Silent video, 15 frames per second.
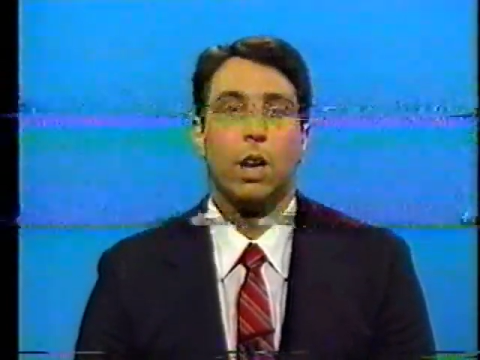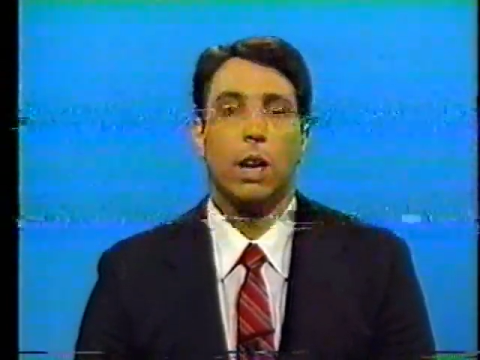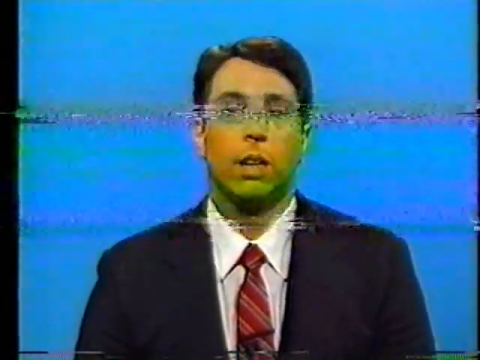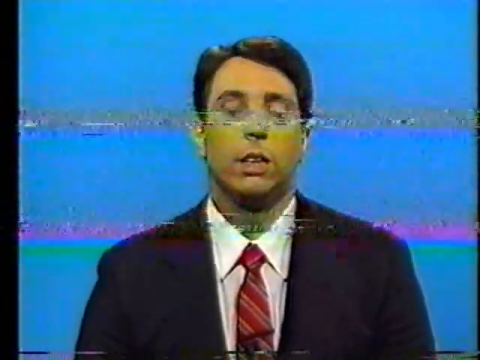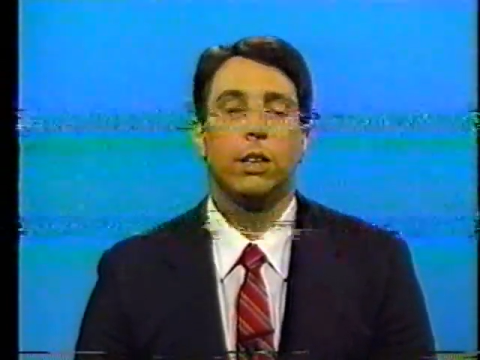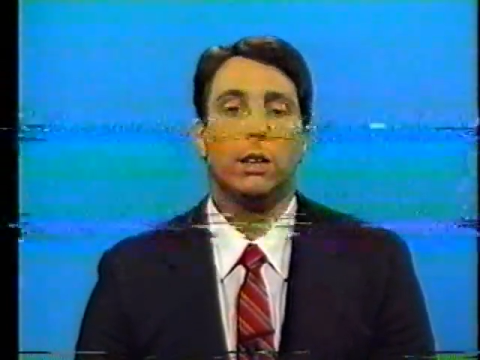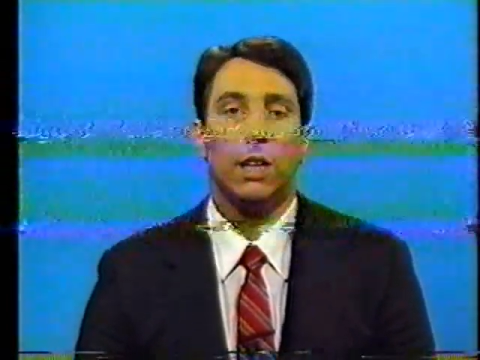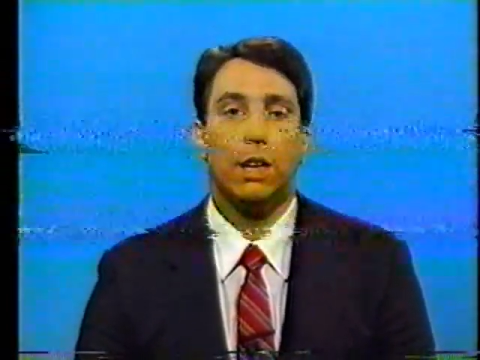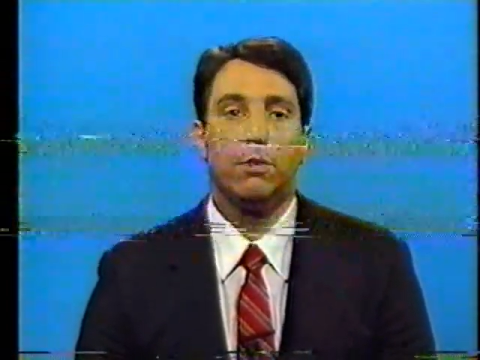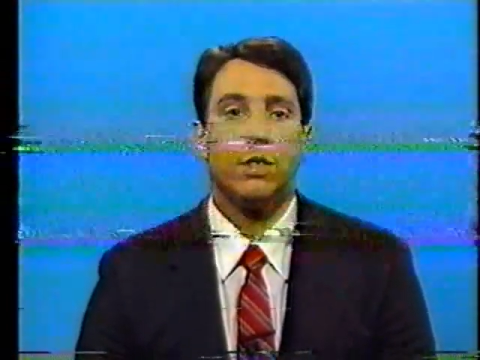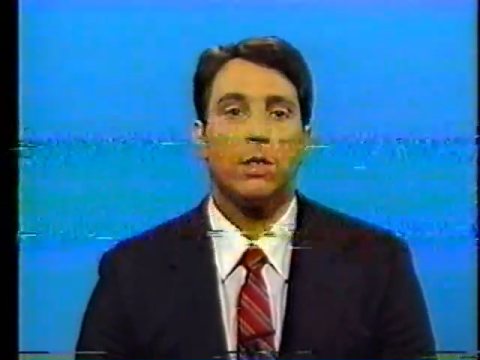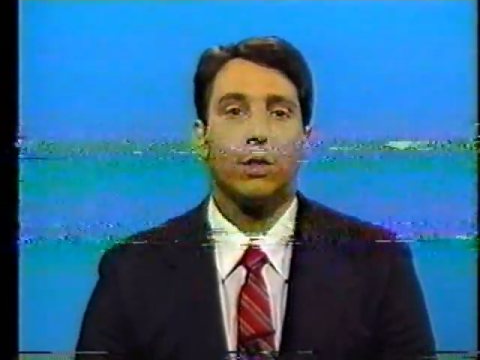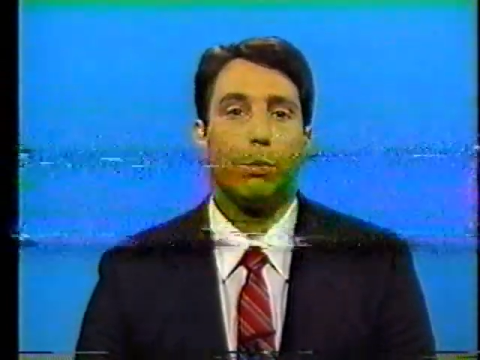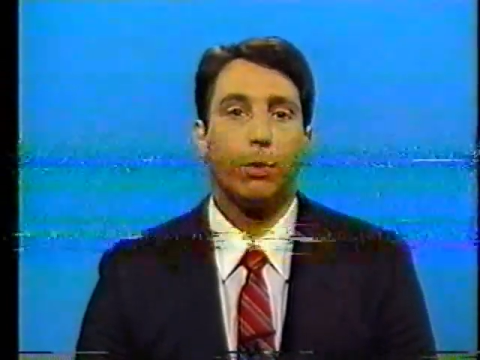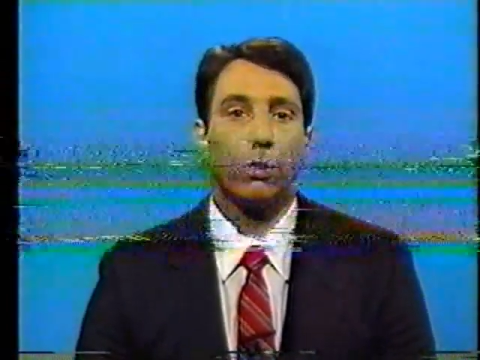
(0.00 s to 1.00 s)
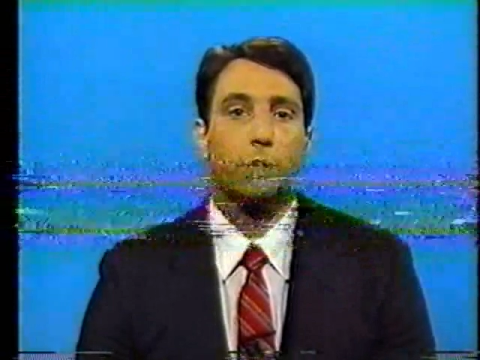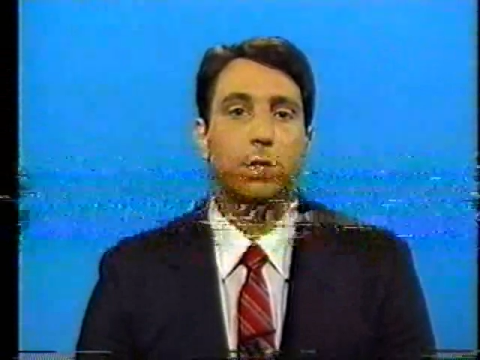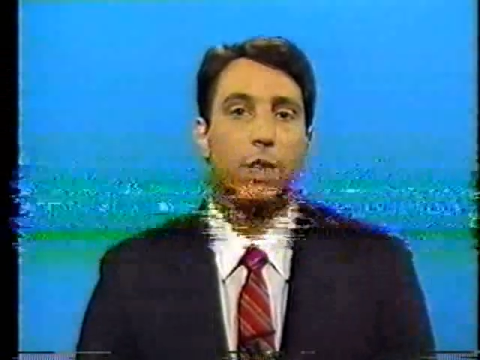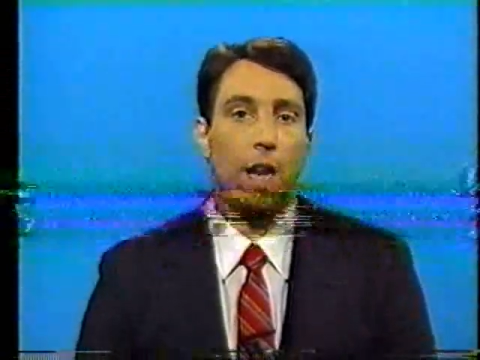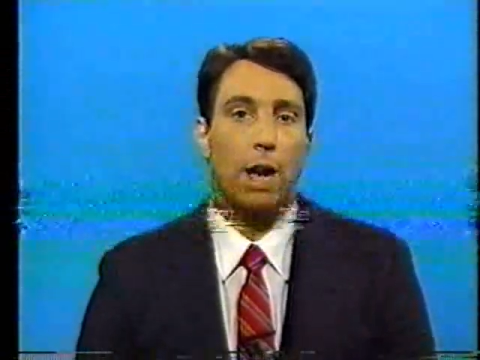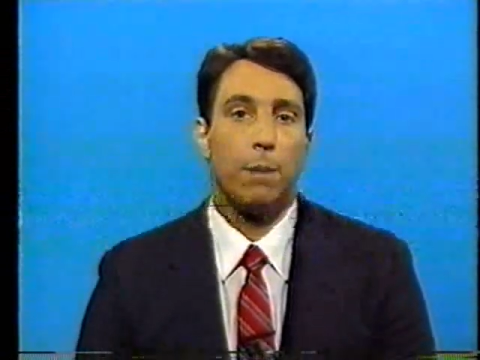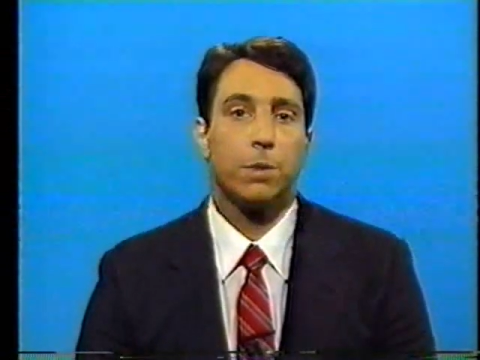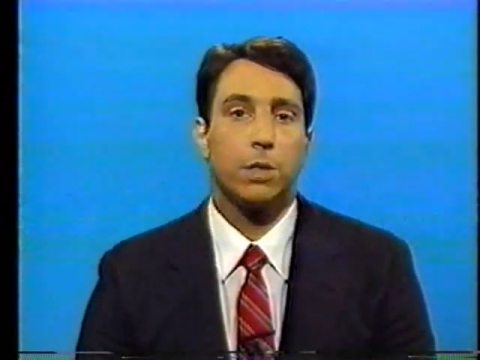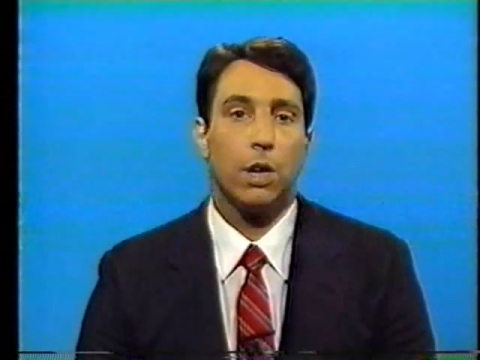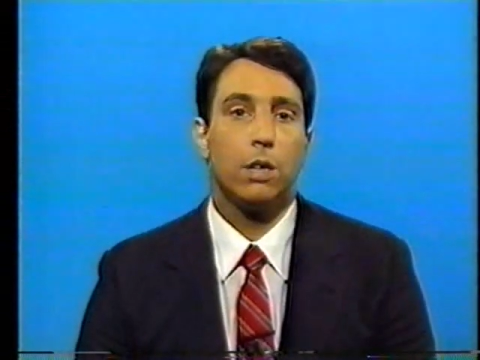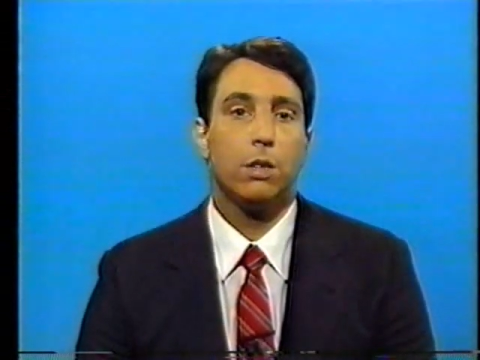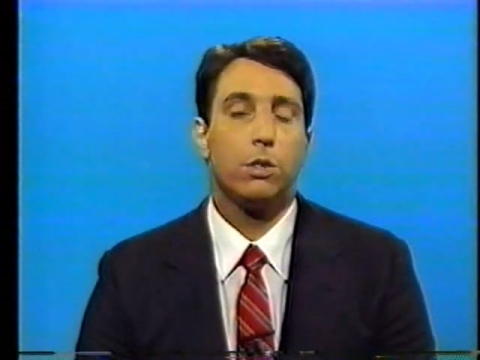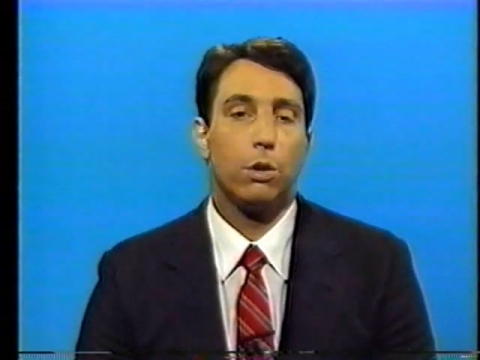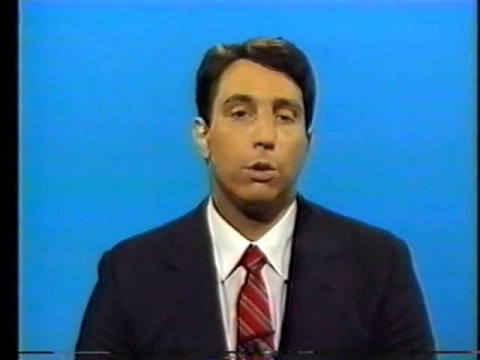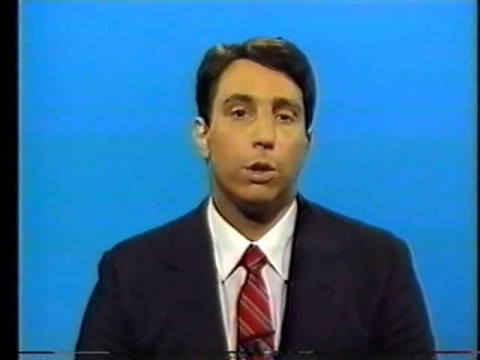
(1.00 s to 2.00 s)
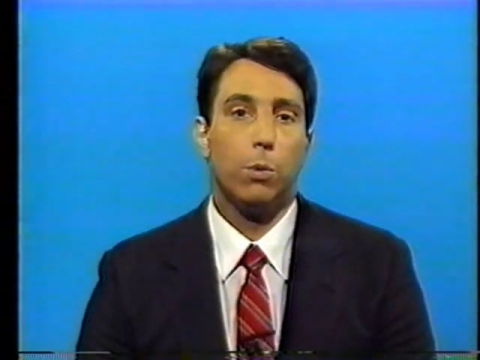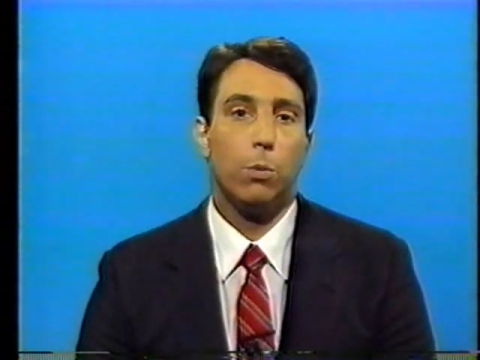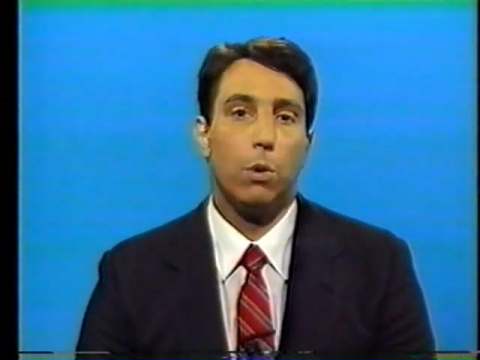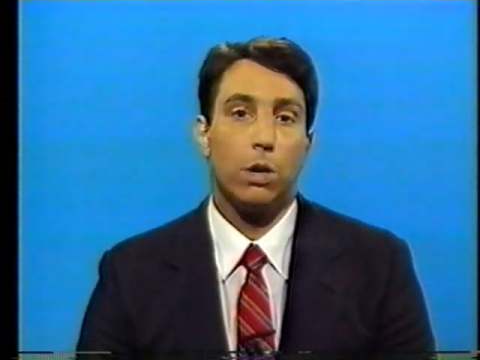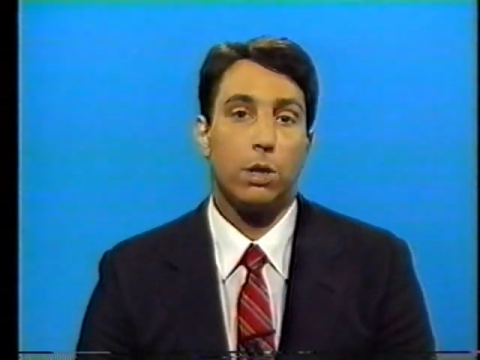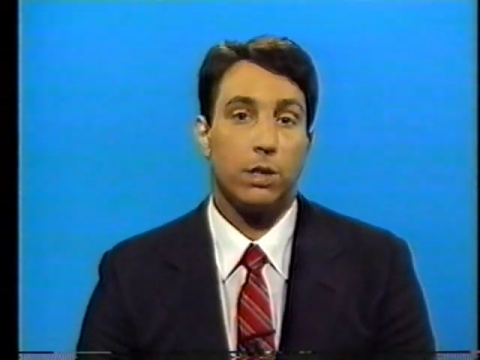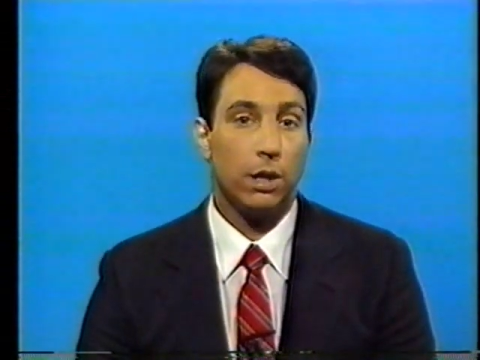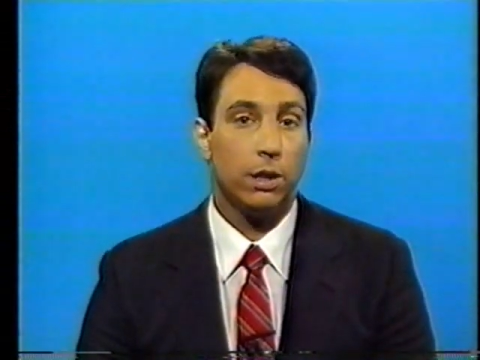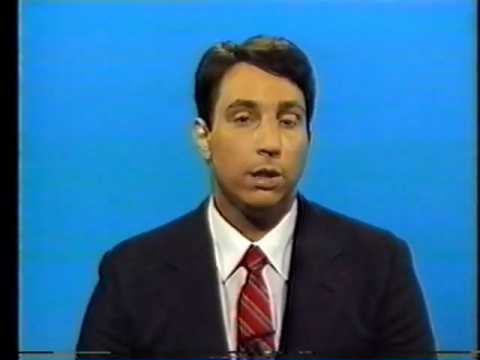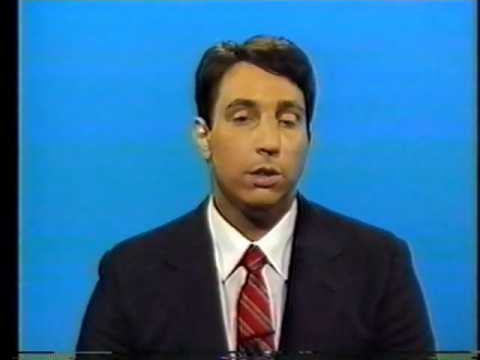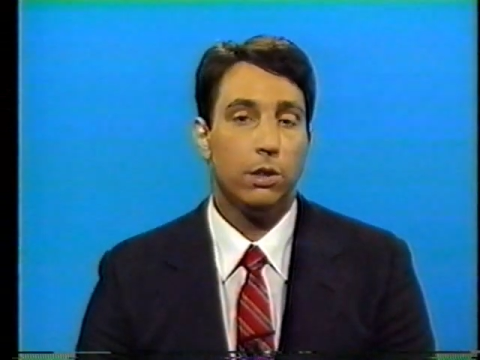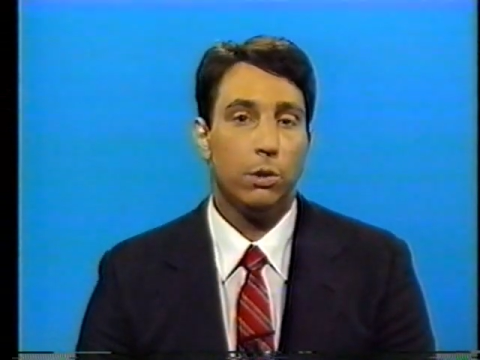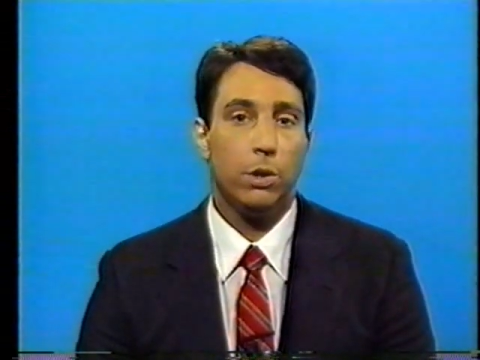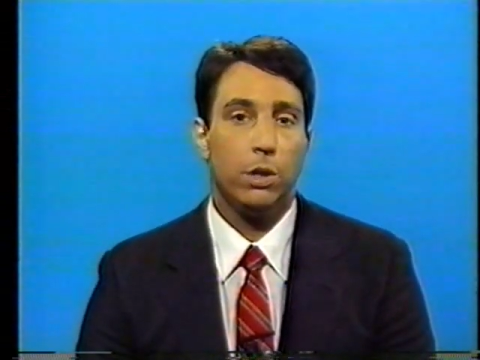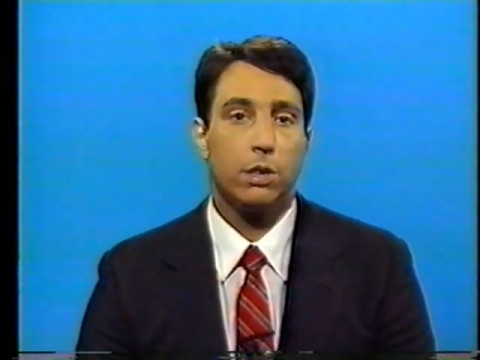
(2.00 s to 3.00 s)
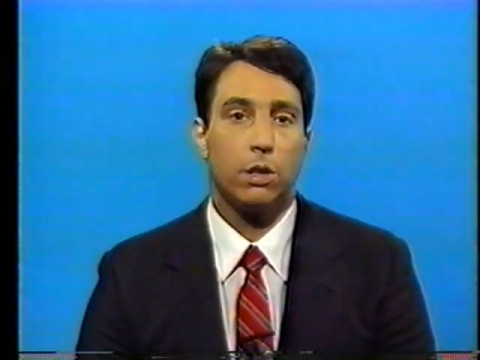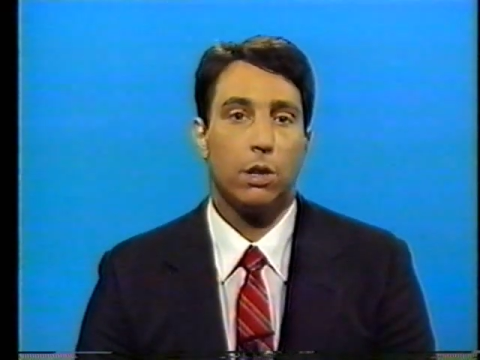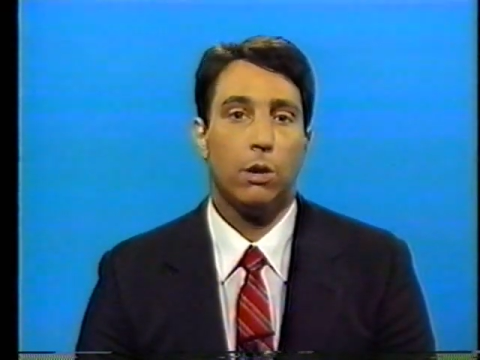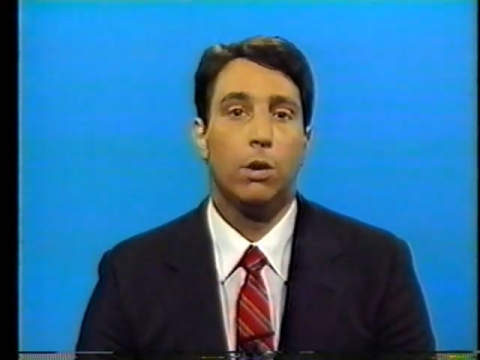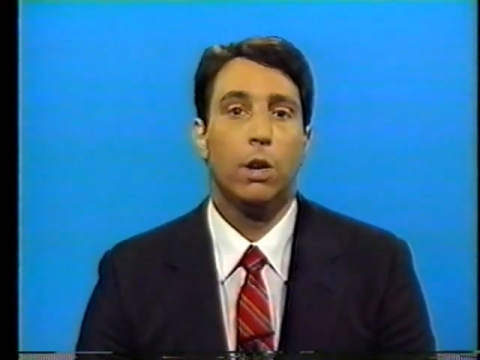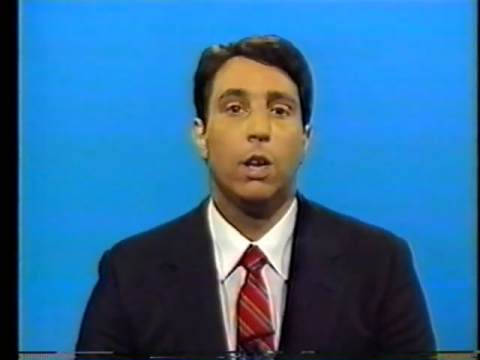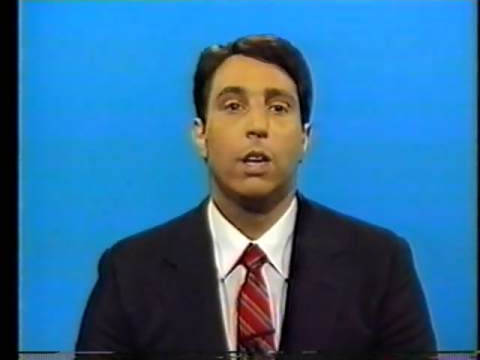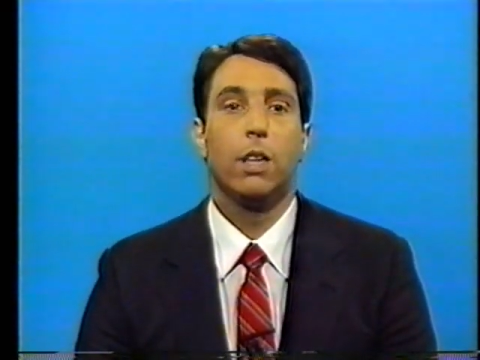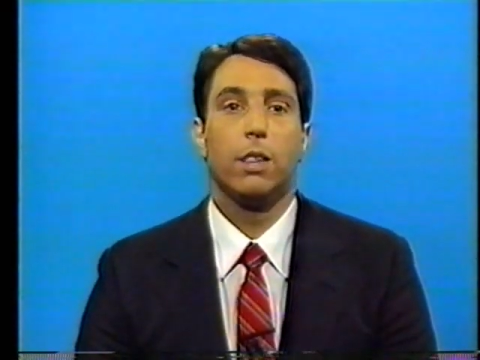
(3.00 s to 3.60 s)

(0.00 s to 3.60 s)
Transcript: Channel 11 supports caps on jury awards, and in doing so,